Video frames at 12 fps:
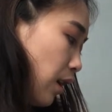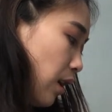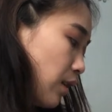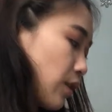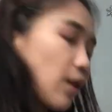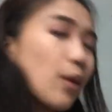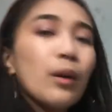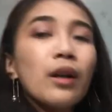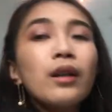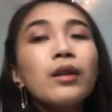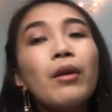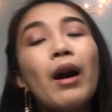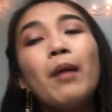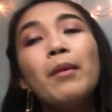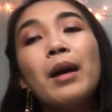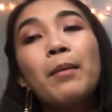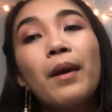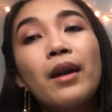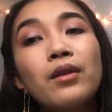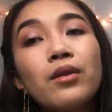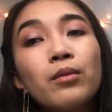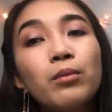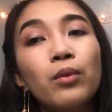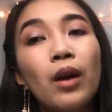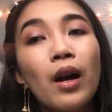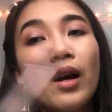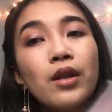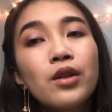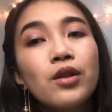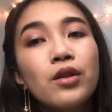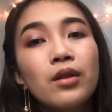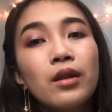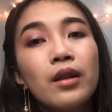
And so we're gonna grab a pencil brush.